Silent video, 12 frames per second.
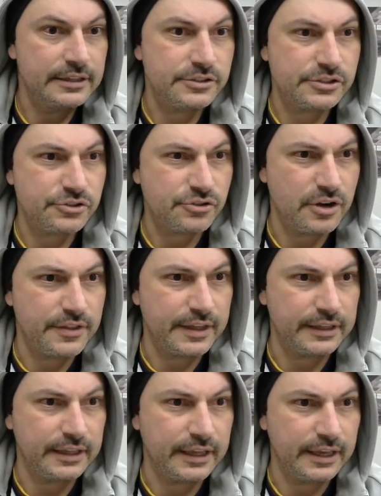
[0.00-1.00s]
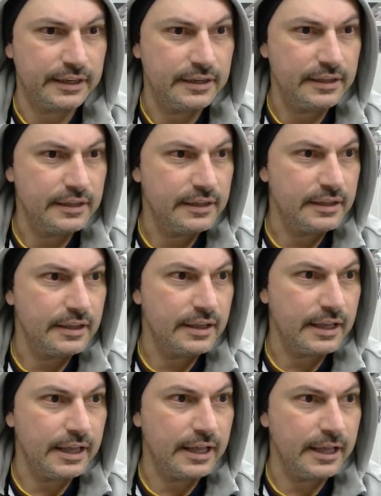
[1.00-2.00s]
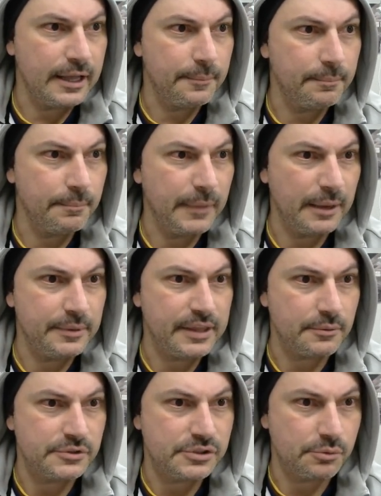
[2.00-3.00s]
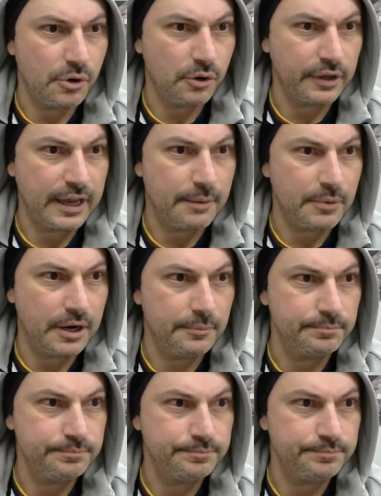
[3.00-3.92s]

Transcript: Let's just try that again. Maybe that was the wrong camera.